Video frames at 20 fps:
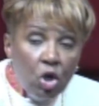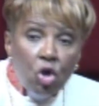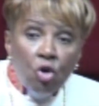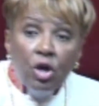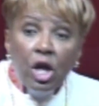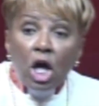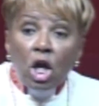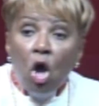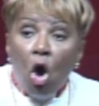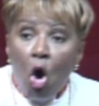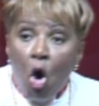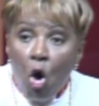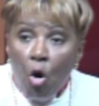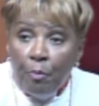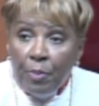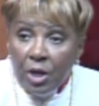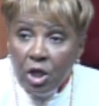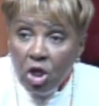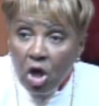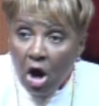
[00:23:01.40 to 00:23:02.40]
you can
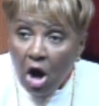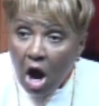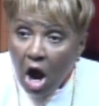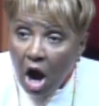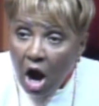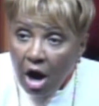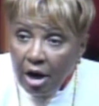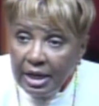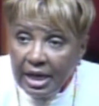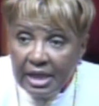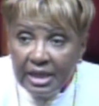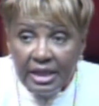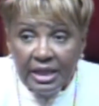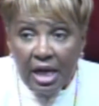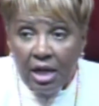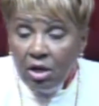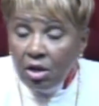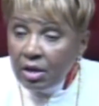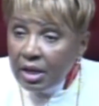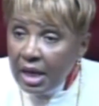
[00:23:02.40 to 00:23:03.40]
open your heart and
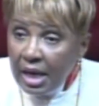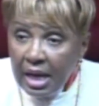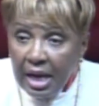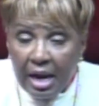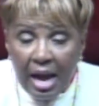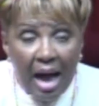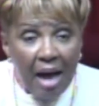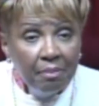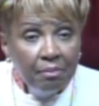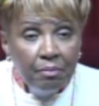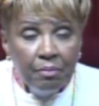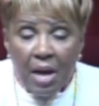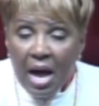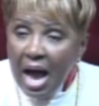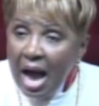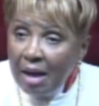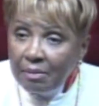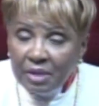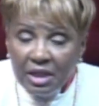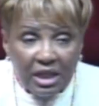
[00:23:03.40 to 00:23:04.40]
say, look at here,
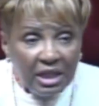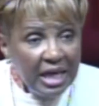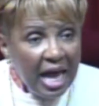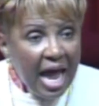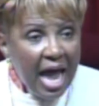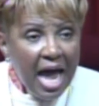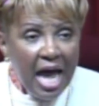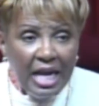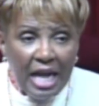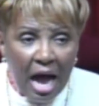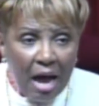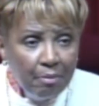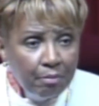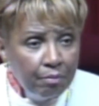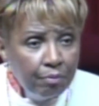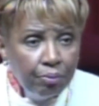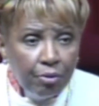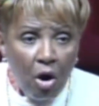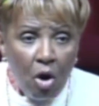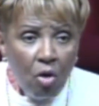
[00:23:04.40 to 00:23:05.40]
I'm sad, I'm
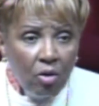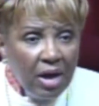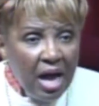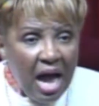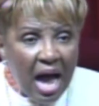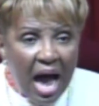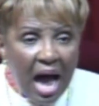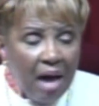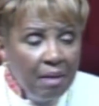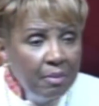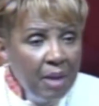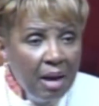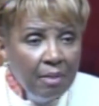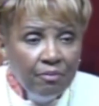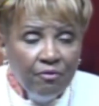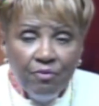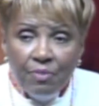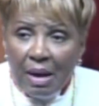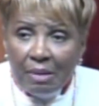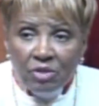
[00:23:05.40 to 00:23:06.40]
broke,
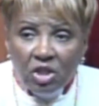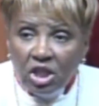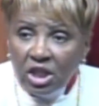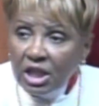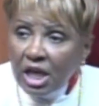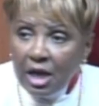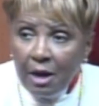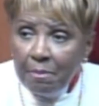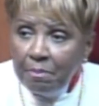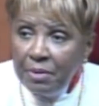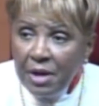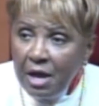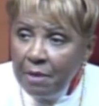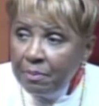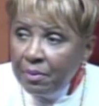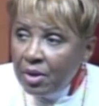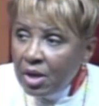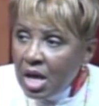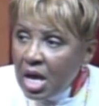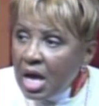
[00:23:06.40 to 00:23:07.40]
I'm sick of
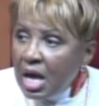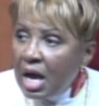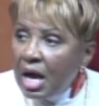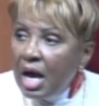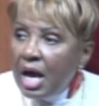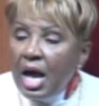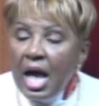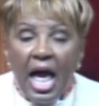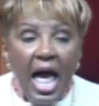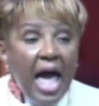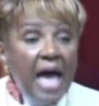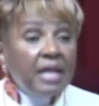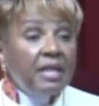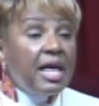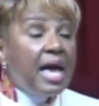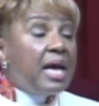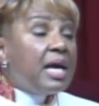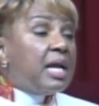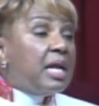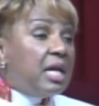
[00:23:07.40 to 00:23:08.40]
people, and
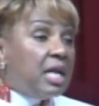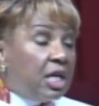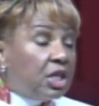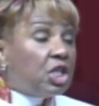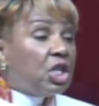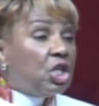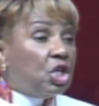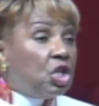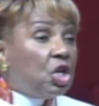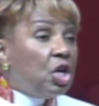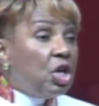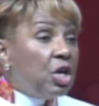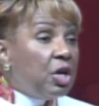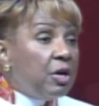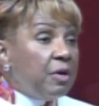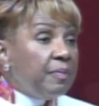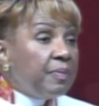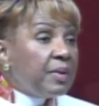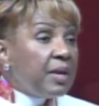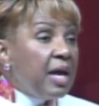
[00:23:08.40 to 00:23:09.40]
they can listen to you.
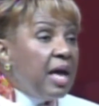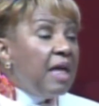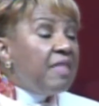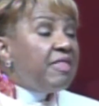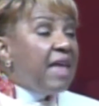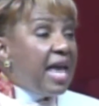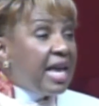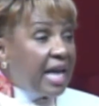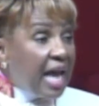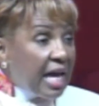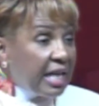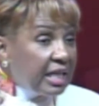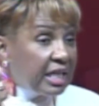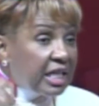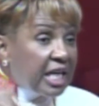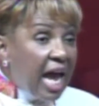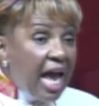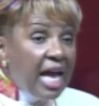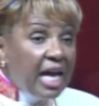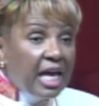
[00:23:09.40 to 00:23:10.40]
They can
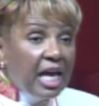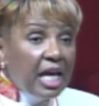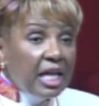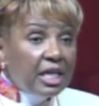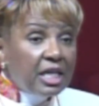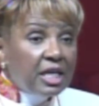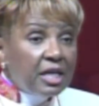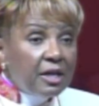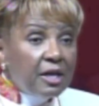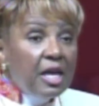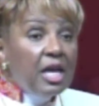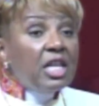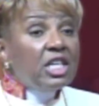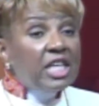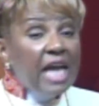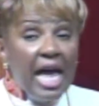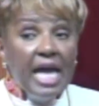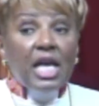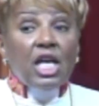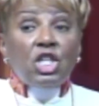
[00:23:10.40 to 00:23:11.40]
take
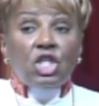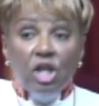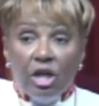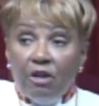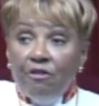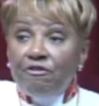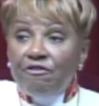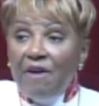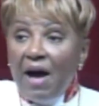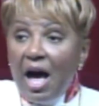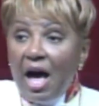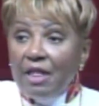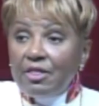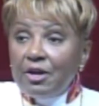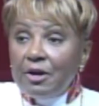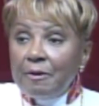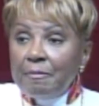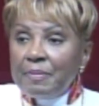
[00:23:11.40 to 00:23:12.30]
it to the Father,